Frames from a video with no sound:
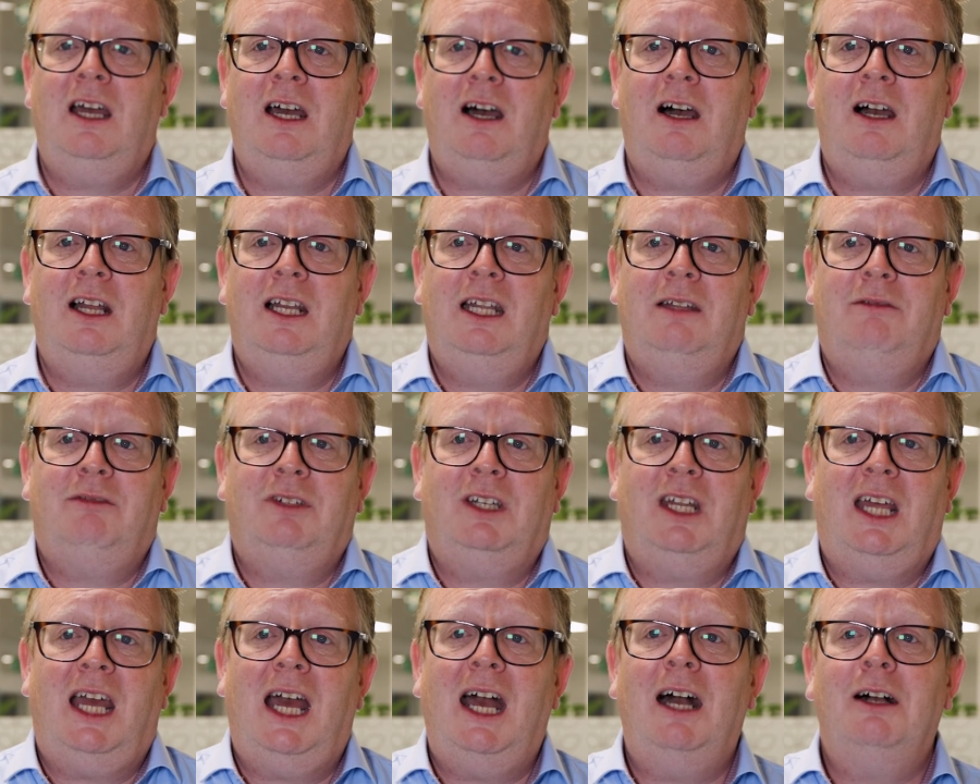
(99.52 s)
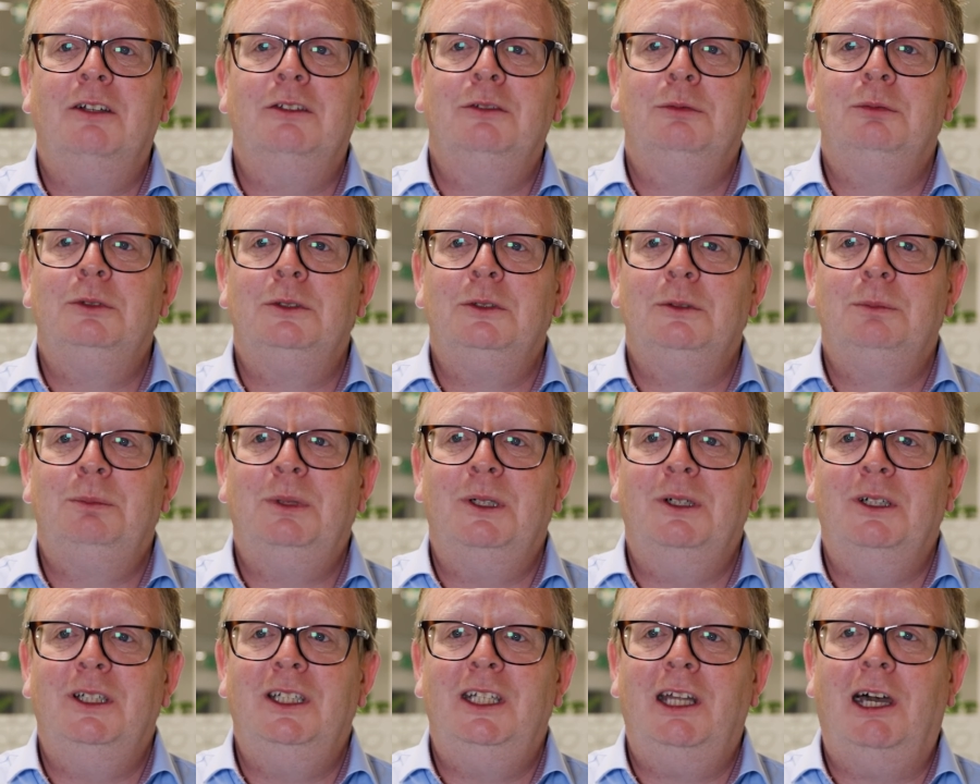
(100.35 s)
I live in a house which was
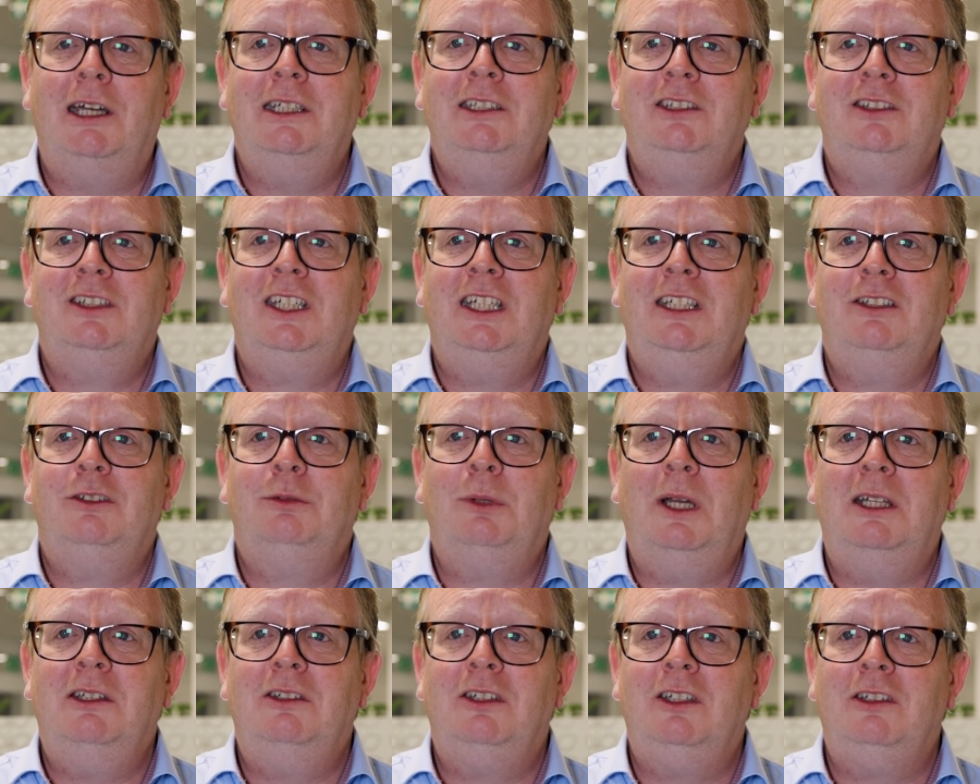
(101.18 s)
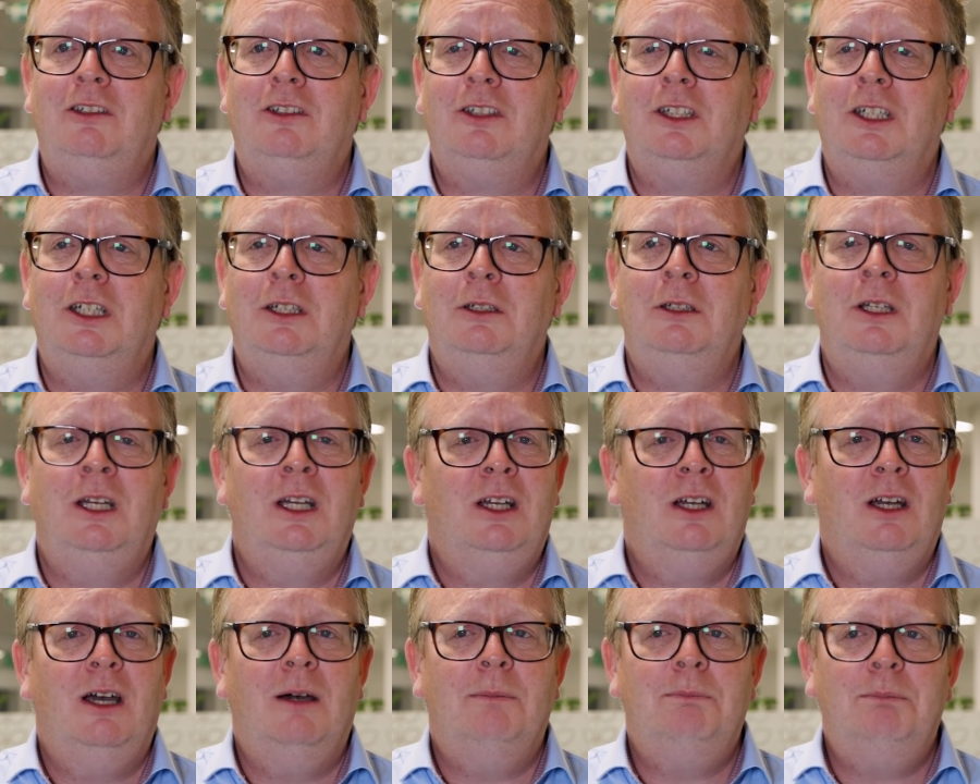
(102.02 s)
built in 1922,
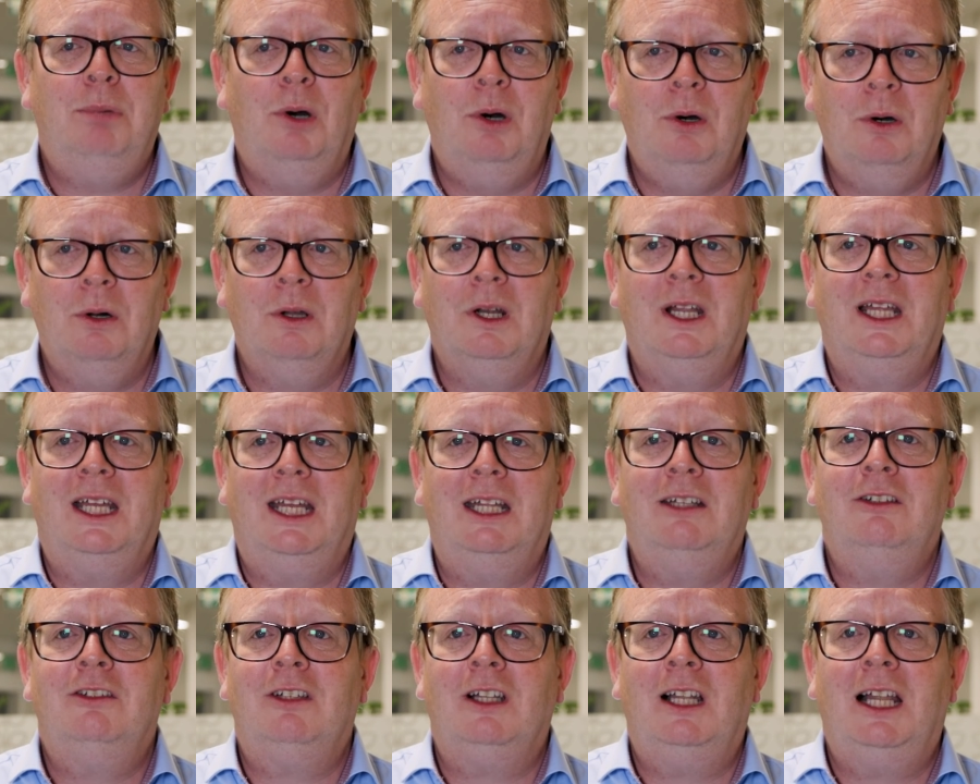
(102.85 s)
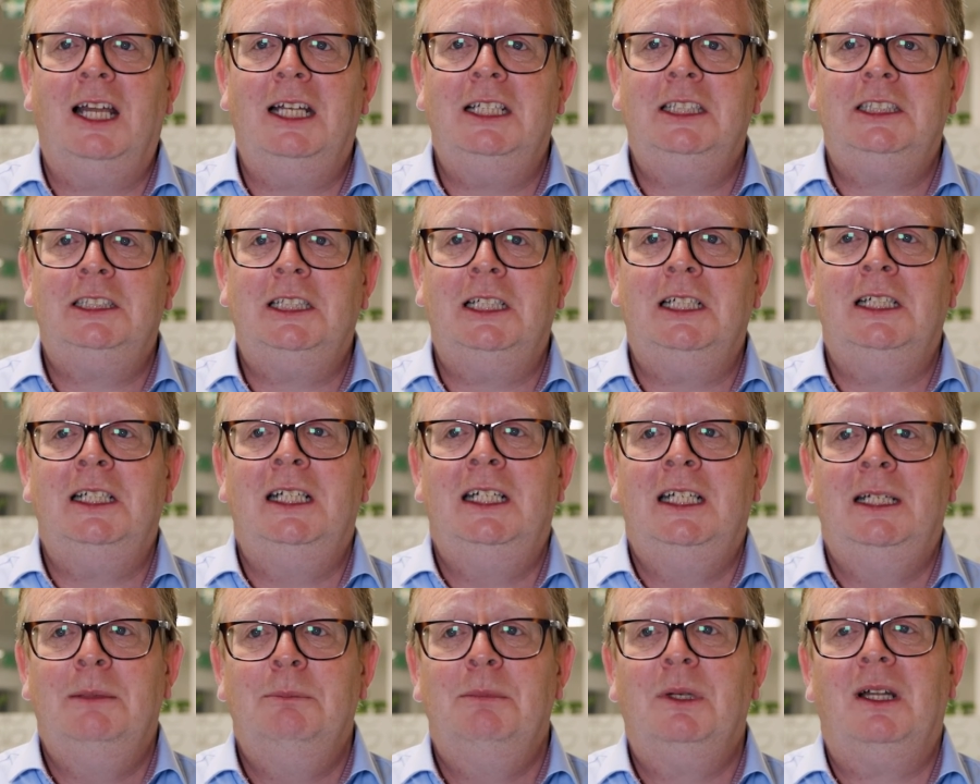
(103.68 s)
appalling insulation,
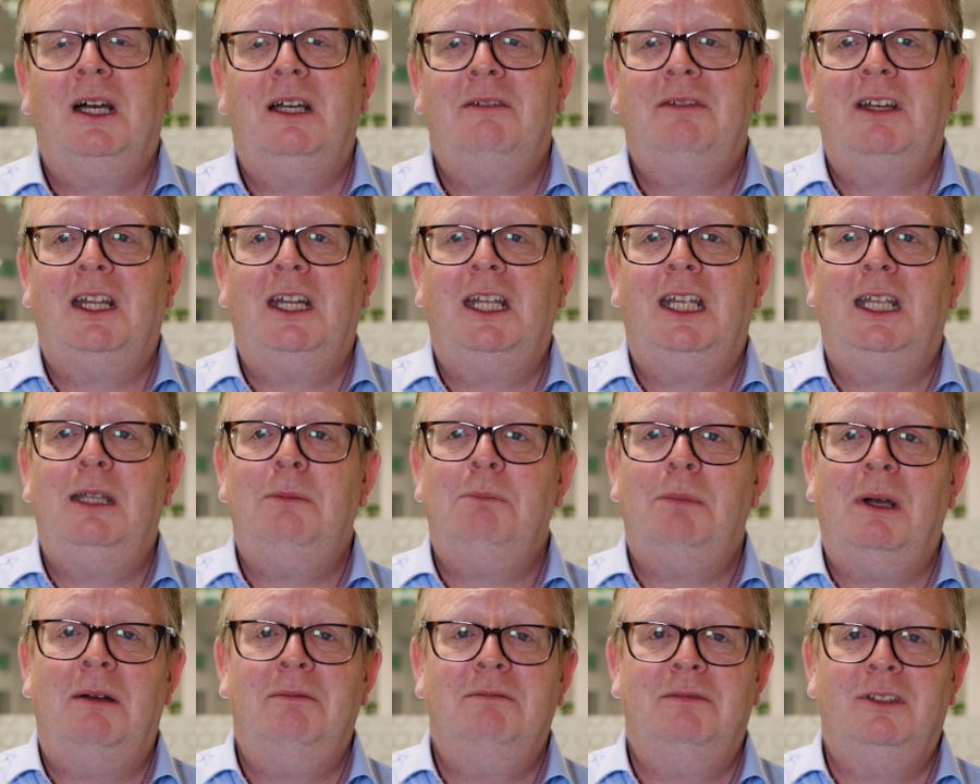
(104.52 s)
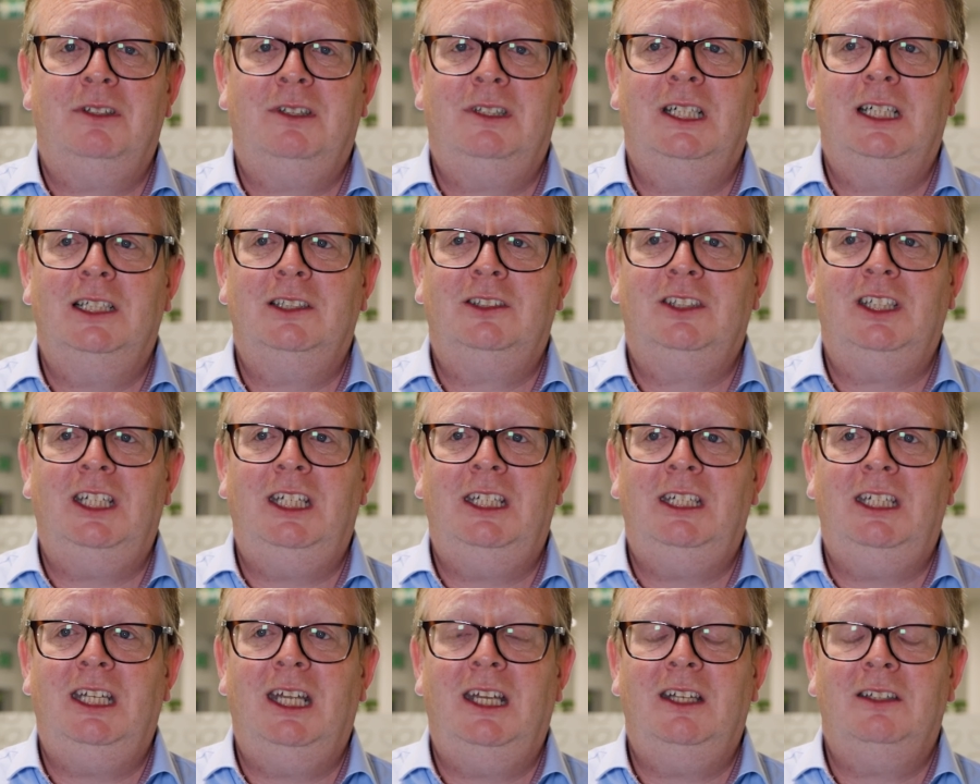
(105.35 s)
but I've had a heat pump for
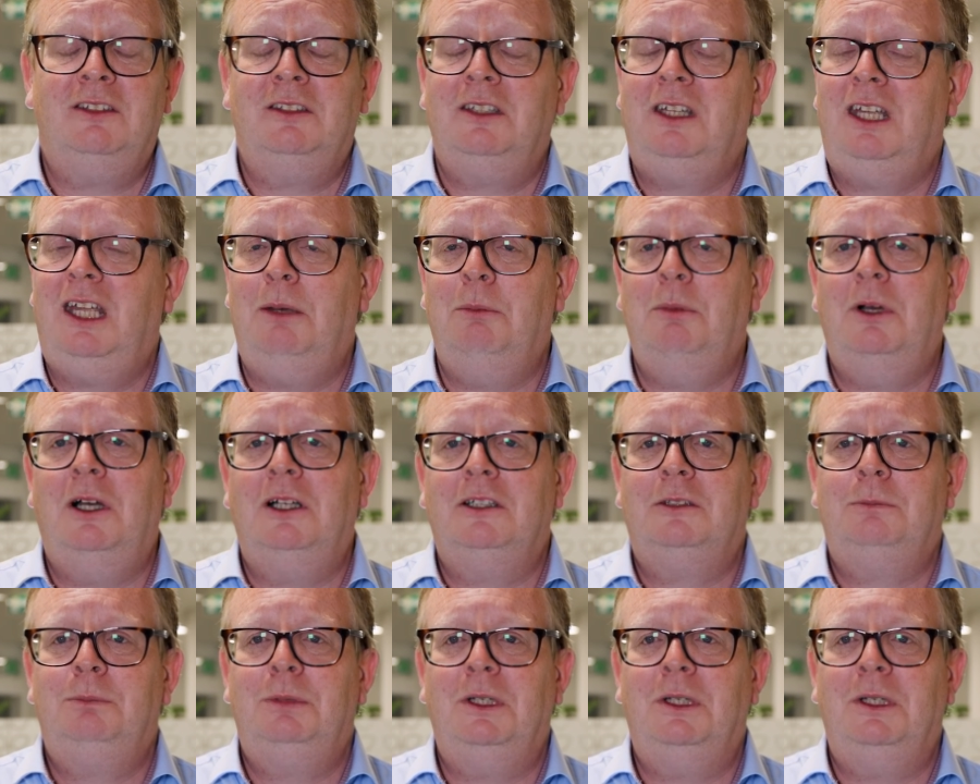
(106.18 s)
13 years. It works